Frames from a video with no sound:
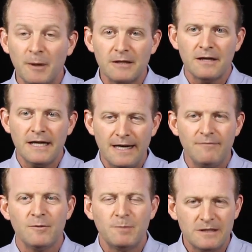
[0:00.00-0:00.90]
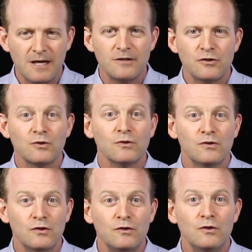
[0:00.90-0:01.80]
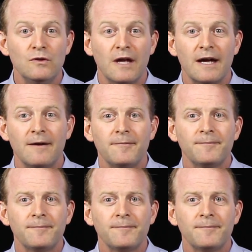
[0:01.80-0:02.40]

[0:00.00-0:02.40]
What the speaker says: but they have the potential to do that.